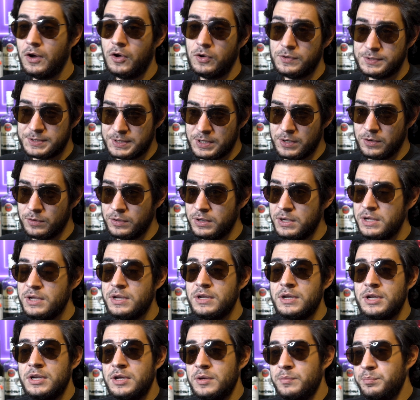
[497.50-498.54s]
Also,
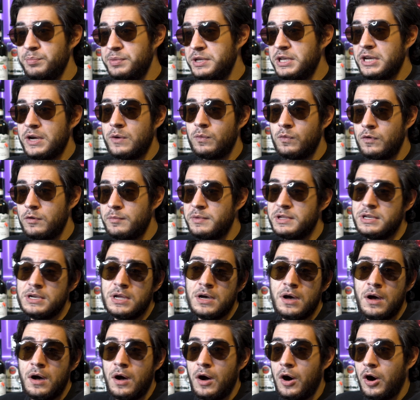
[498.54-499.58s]
being a
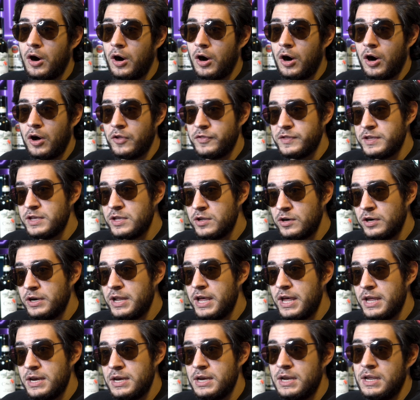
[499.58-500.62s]
woman on the
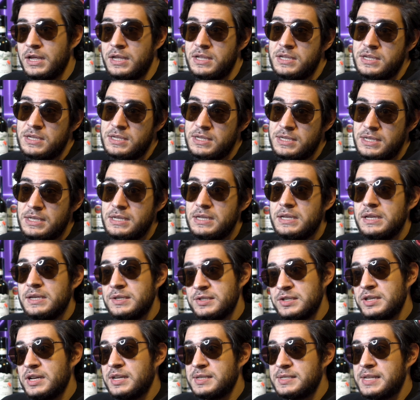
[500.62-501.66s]
internet
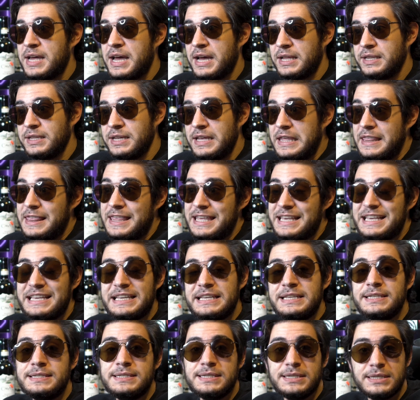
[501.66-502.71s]
isn't exactly the
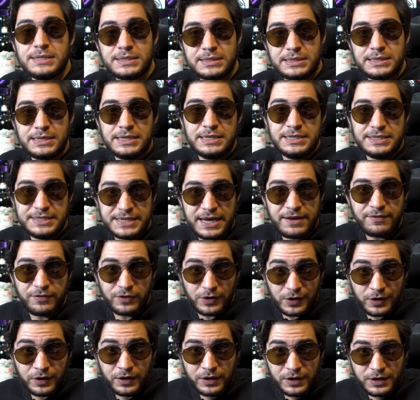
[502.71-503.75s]
easiest
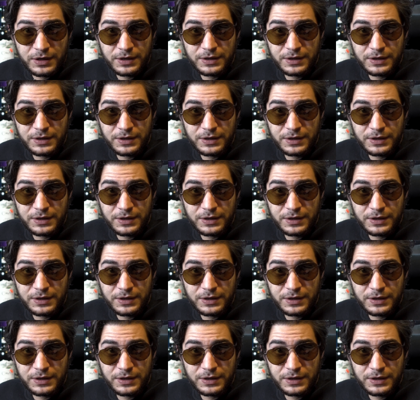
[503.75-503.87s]
endeavor,